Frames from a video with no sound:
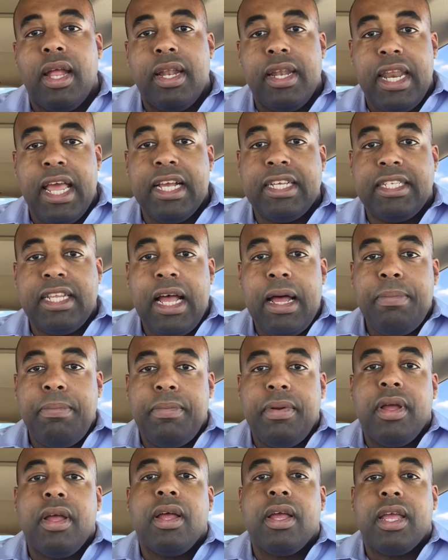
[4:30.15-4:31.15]
Next up,
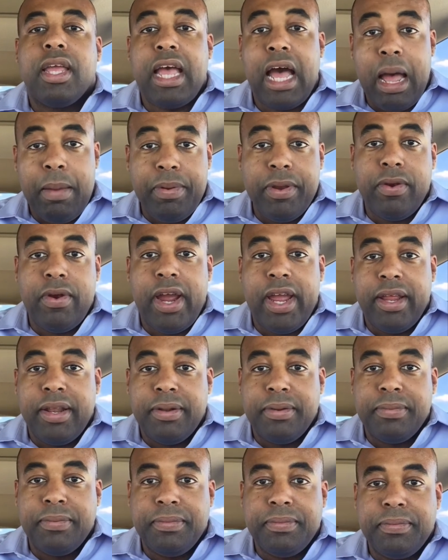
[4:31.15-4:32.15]
copyright.
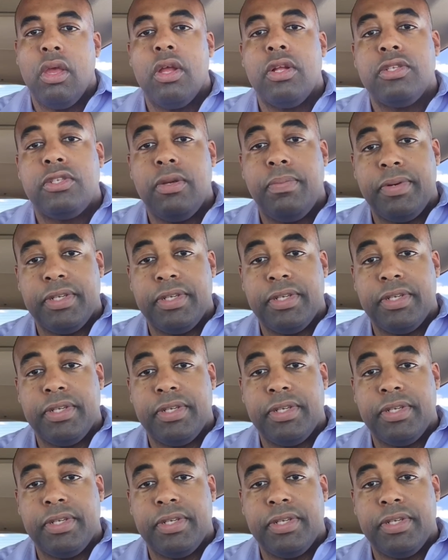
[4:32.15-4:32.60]
To